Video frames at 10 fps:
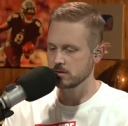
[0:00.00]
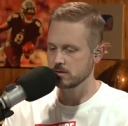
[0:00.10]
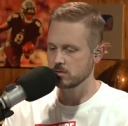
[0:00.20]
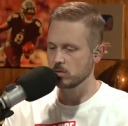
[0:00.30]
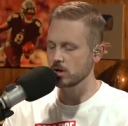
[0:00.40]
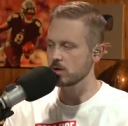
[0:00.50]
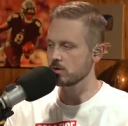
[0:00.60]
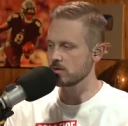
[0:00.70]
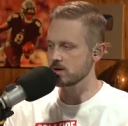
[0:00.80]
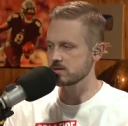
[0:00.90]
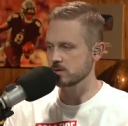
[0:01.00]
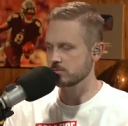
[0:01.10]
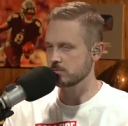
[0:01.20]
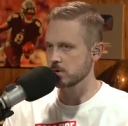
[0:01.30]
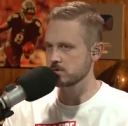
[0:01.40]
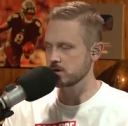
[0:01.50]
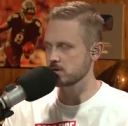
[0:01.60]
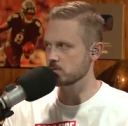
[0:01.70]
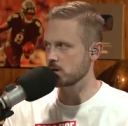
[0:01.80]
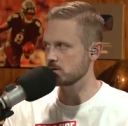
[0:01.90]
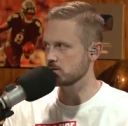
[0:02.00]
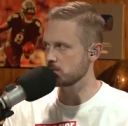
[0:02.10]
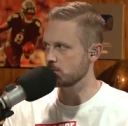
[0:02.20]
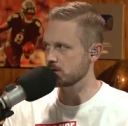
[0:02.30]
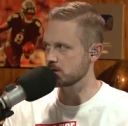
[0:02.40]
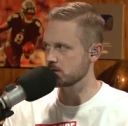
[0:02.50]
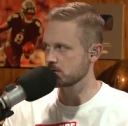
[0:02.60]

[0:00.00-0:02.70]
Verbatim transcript: what are you investing percentage wise of your budget?